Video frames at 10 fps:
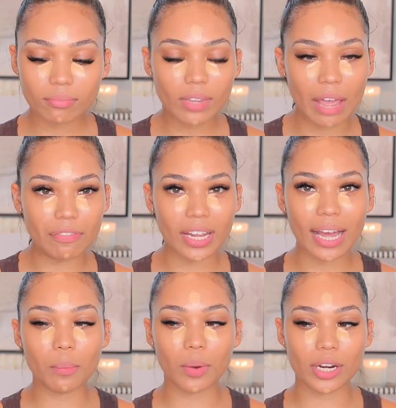I feel like
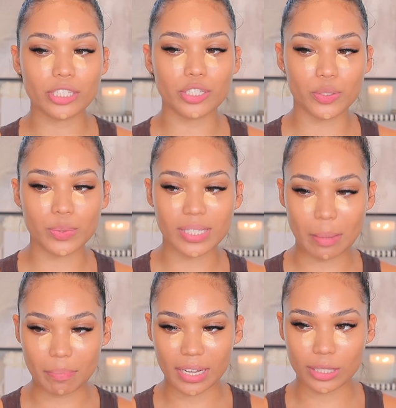I want to do
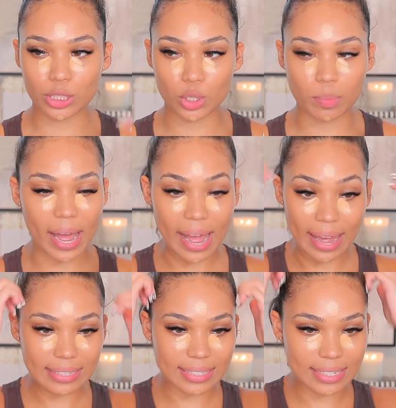something to my
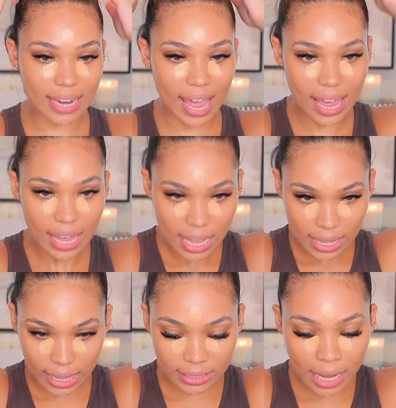eyes today,
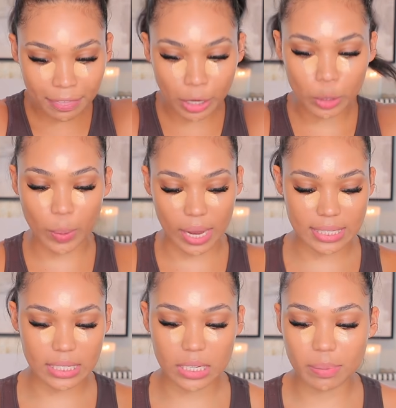like nothing
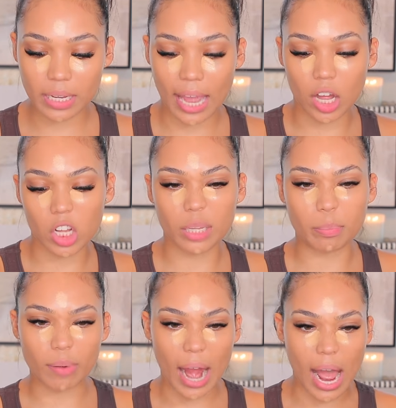crazy, but like on the
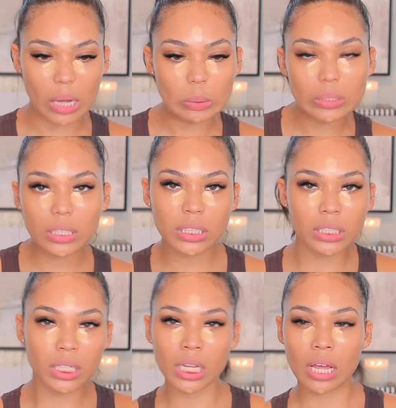brown
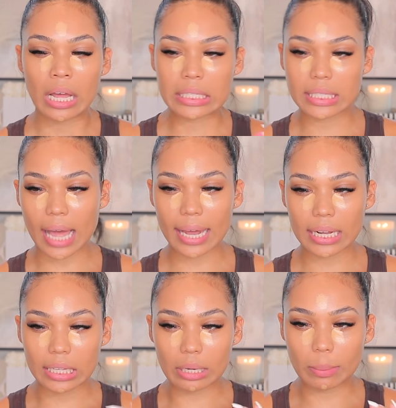side a
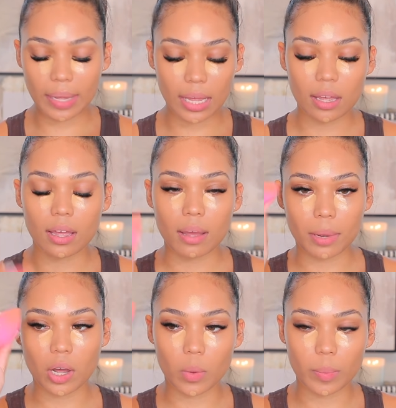little bit. I'm
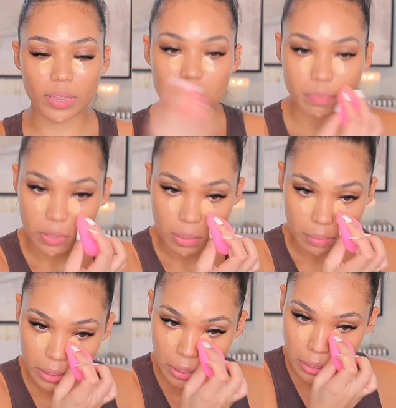going with this Beauty
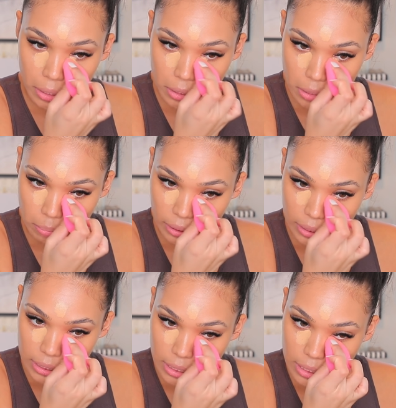Blender to blend
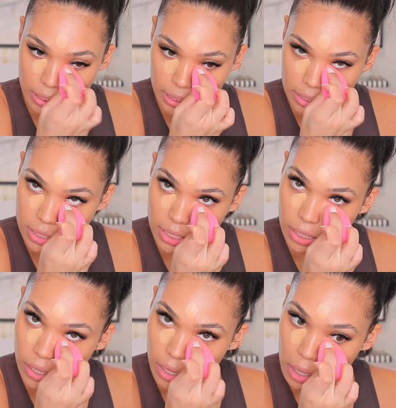in the concealer,